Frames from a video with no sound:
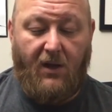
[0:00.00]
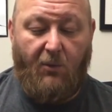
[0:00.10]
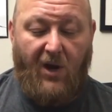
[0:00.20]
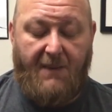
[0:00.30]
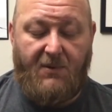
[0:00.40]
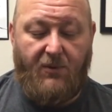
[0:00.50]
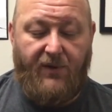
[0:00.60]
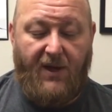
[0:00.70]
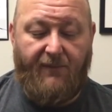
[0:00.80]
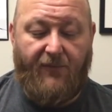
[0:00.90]
and what happened
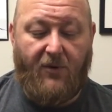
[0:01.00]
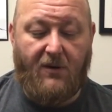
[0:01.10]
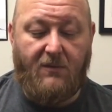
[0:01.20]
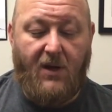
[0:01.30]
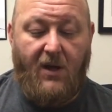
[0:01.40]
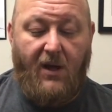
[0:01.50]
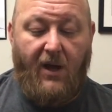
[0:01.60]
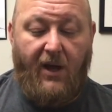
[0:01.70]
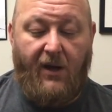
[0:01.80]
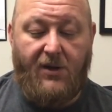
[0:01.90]
with the M4.
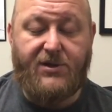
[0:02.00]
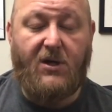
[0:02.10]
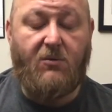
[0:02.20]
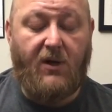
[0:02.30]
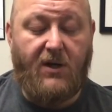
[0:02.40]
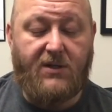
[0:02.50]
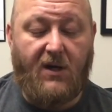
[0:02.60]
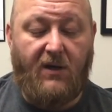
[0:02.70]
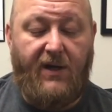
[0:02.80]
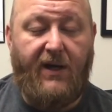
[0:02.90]
And also we're going to
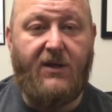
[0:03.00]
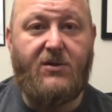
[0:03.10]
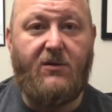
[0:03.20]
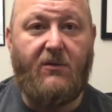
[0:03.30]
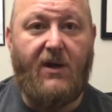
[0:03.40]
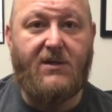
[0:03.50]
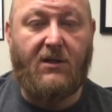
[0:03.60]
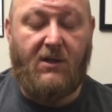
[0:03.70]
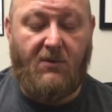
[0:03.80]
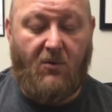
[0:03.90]
start leading into, as
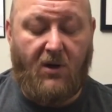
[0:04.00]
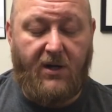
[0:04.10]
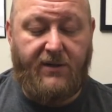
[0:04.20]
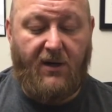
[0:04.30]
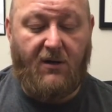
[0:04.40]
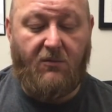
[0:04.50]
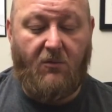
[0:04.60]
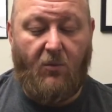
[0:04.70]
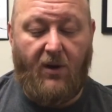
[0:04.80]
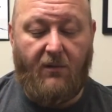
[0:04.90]
the global war on terror
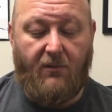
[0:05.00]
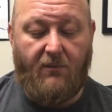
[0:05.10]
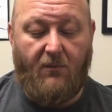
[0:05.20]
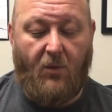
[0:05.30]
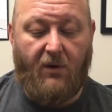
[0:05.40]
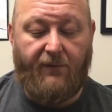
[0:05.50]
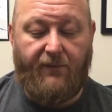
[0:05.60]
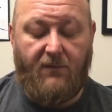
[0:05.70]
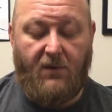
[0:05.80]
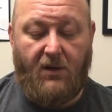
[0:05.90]
more
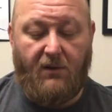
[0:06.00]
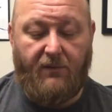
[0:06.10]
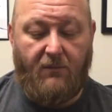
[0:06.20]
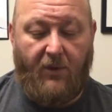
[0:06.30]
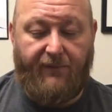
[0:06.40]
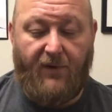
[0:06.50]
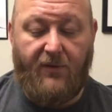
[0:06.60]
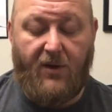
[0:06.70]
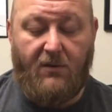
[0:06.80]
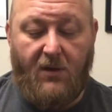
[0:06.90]
went
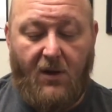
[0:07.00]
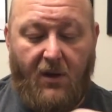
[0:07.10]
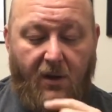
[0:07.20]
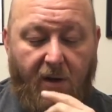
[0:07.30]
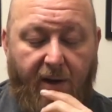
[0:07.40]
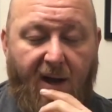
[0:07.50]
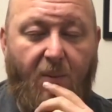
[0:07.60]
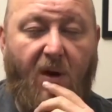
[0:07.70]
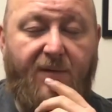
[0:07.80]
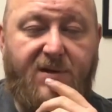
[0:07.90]
further.
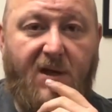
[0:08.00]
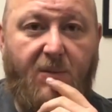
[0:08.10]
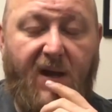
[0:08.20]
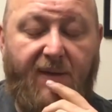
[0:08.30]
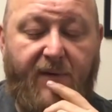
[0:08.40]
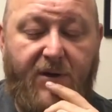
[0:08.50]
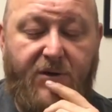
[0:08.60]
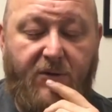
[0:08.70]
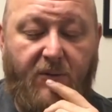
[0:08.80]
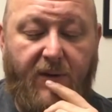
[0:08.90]
Now all of a sudden we have an
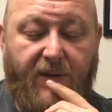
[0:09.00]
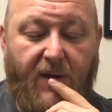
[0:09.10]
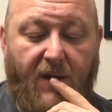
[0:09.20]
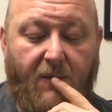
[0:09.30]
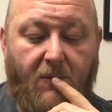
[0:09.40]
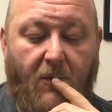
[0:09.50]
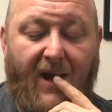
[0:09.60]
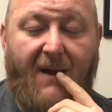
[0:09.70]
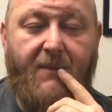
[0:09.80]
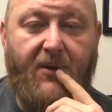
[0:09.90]
issue with
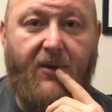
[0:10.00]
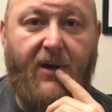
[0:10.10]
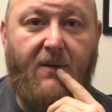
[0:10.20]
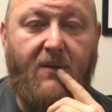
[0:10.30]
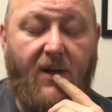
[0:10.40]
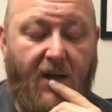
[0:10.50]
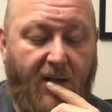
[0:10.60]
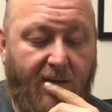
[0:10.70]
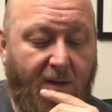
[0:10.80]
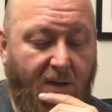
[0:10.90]
reliability,
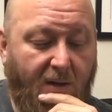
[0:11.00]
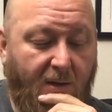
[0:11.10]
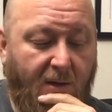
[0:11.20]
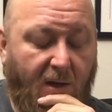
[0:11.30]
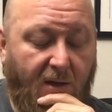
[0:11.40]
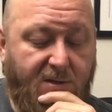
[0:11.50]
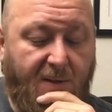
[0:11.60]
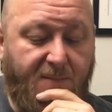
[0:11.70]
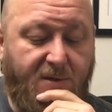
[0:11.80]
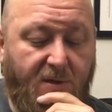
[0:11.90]
and
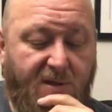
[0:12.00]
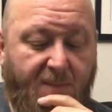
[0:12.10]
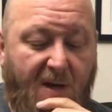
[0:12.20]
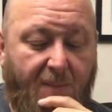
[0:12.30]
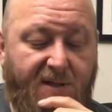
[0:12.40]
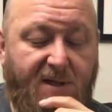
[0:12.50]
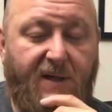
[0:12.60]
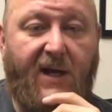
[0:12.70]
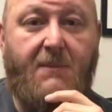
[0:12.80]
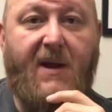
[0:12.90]
some companies said
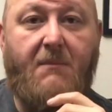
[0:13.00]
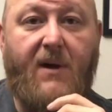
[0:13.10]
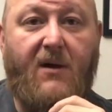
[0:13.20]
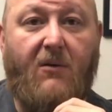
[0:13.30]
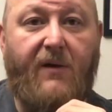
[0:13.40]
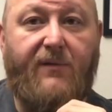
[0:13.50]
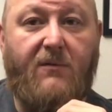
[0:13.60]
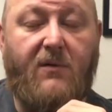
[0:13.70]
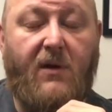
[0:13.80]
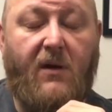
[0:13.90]
they can make a better
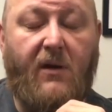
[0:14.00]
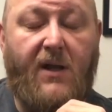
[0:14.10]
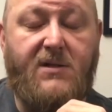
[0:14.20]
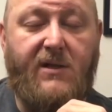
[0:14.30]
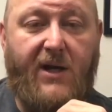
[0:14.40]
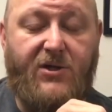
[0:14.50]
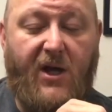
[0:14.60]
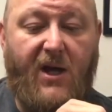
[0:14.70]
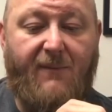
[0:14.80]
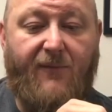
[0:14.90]
rifle, hence the
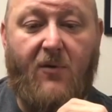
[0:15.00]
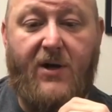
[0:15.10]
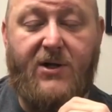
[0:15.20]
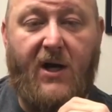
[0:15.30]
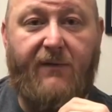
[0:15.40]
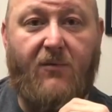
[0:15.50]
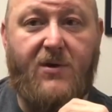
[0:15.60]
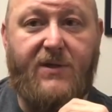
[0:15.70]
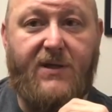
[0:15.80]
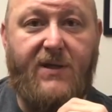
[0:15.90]

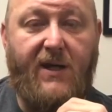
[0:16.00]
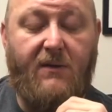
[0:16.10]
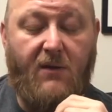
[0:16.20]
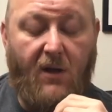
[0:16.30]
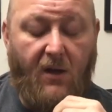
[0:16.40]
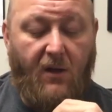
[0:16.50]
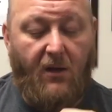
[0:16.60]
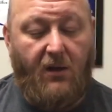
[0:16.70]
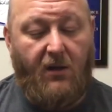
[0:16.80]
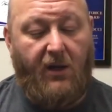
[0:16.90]
HKM4HK416,
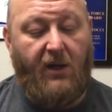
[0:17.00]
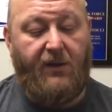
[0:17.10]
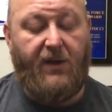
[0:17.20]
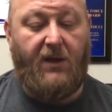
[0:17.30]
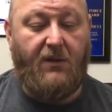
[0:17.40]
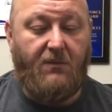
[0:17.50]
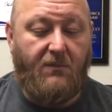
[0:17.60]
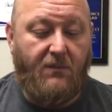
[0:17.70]
and the